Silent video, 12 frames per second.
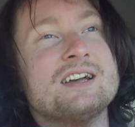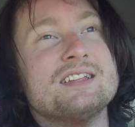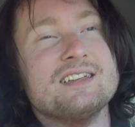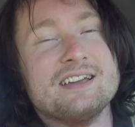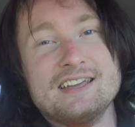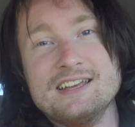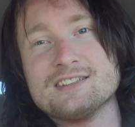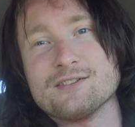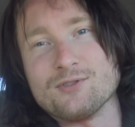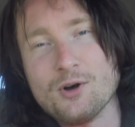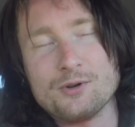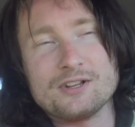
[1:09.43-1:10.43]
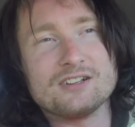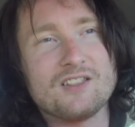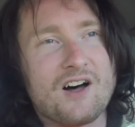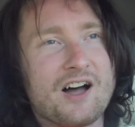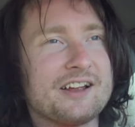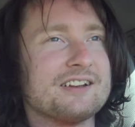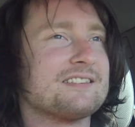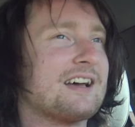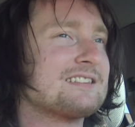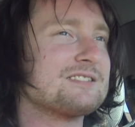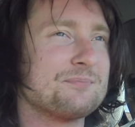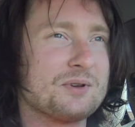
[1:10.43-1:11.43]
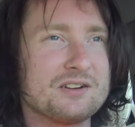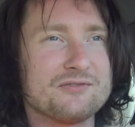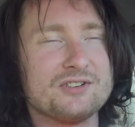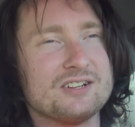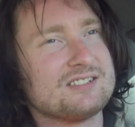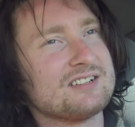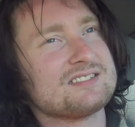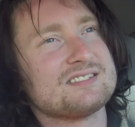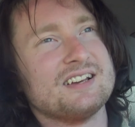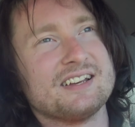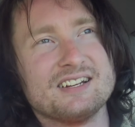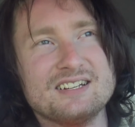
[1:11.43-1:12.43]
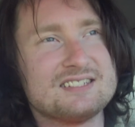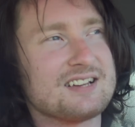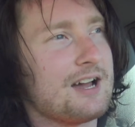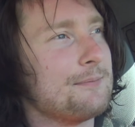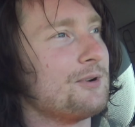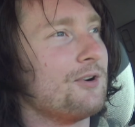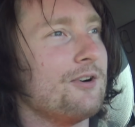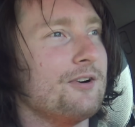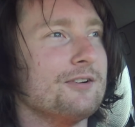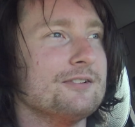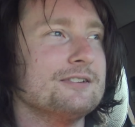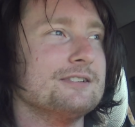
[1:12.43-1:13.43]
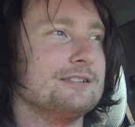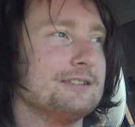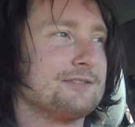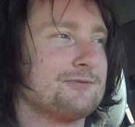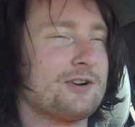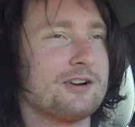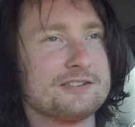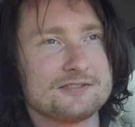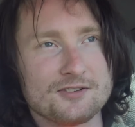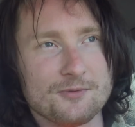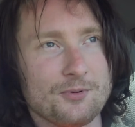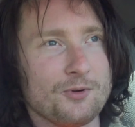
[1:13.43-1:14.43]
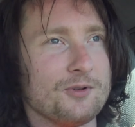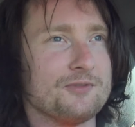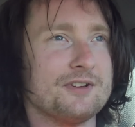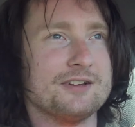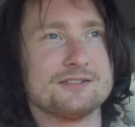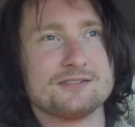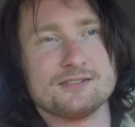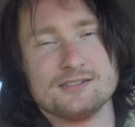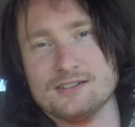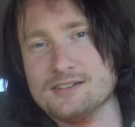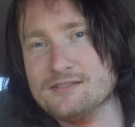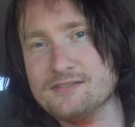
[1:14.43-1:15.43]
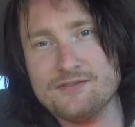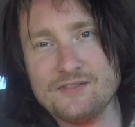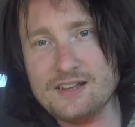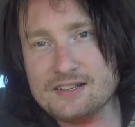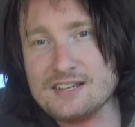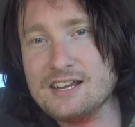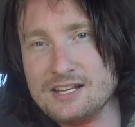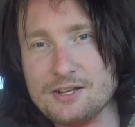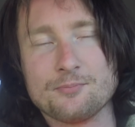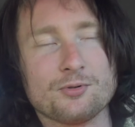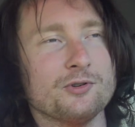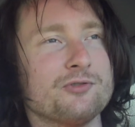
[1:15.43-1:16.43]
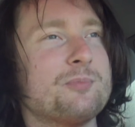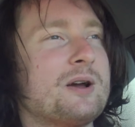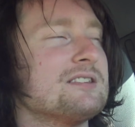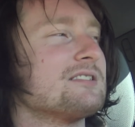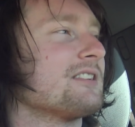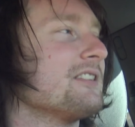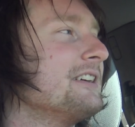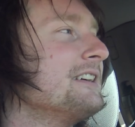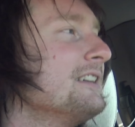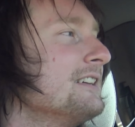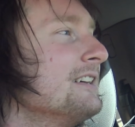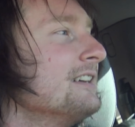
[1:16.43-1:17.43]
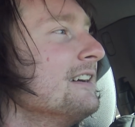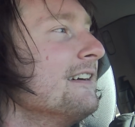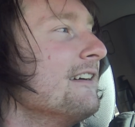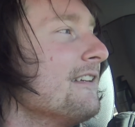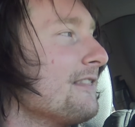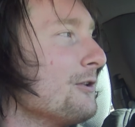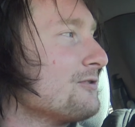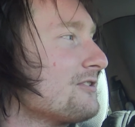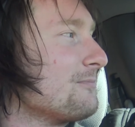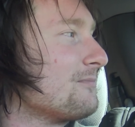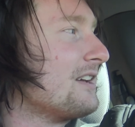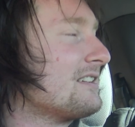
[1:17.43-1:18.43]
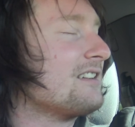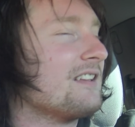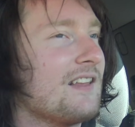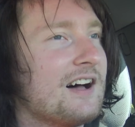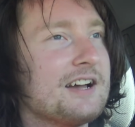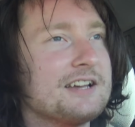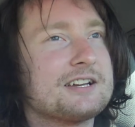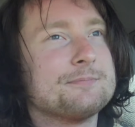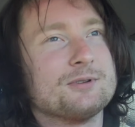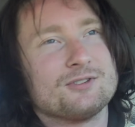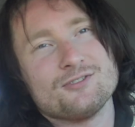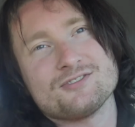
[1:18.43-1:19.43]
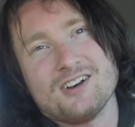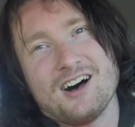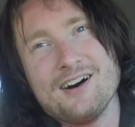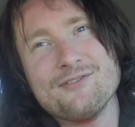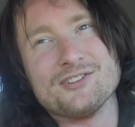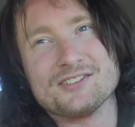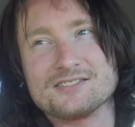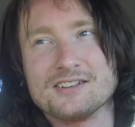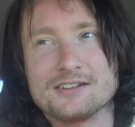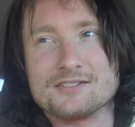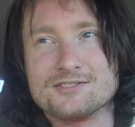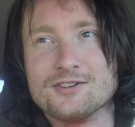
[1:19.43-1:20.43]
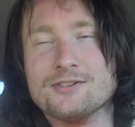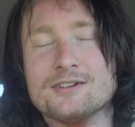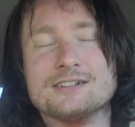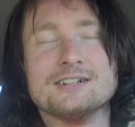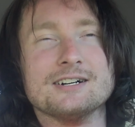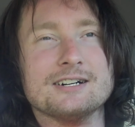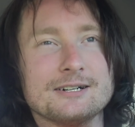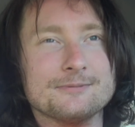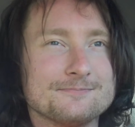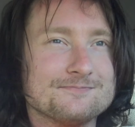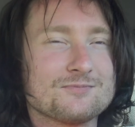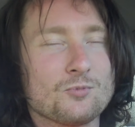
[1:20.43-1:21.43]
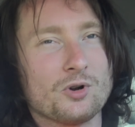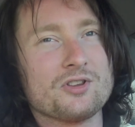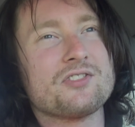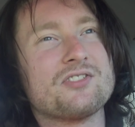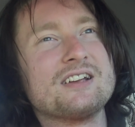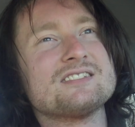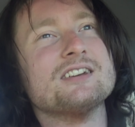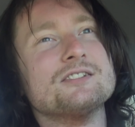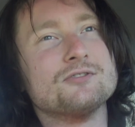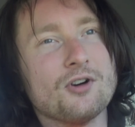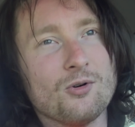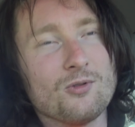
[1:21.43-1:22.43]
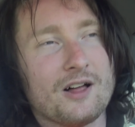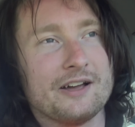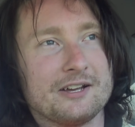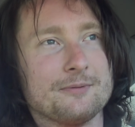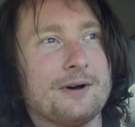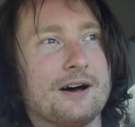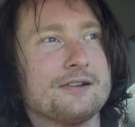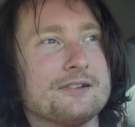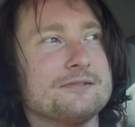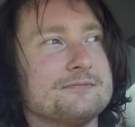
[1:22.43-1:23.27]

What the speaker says: The ease of loading the line, that's a benefit. It doesn't take any time at all. It's very simple. It's idiot proof, basically. Those are some things I like, but those are the obvious things, What are the things I don't like about it?